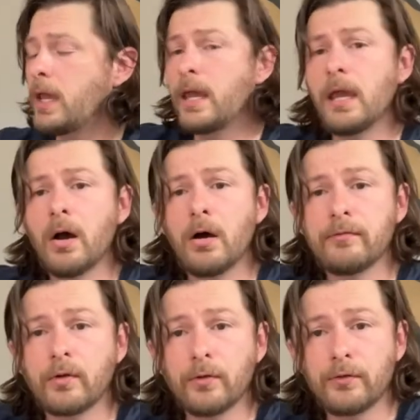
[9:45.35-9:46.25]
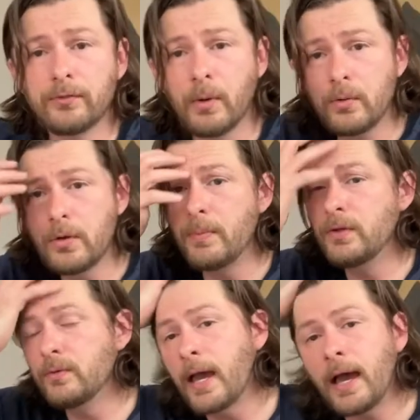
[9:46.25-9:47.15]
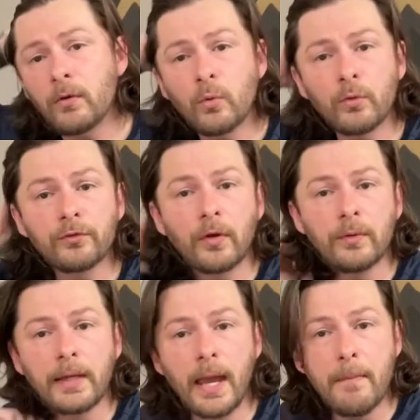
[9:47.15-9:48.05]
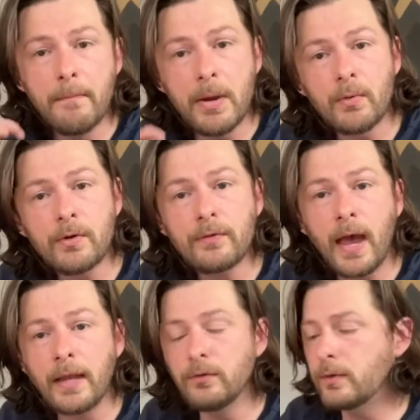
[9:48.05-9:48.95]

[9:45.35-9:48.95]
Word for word: Here I've got the smoke, but you can also get mirrored and you